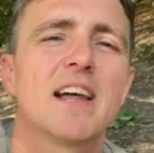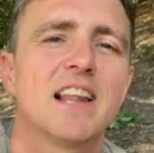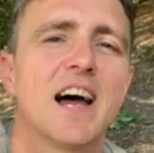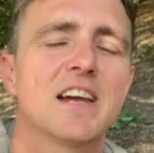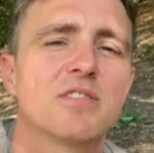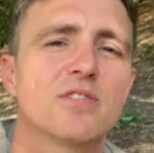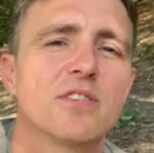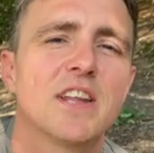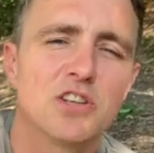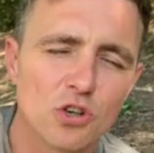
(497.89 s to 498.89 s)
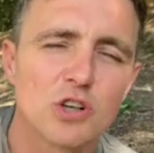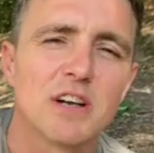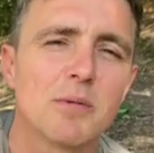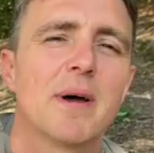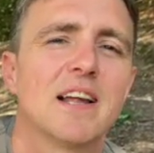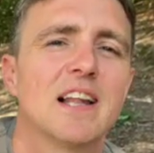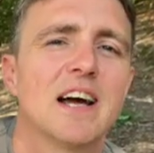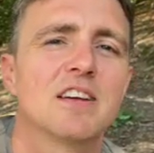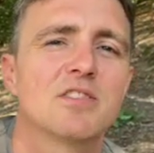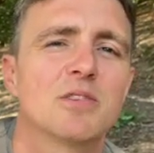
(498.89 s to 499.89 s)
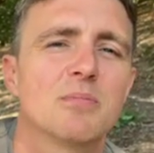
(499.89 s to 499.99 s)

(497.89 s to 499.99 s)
life, then you're going to have a better life.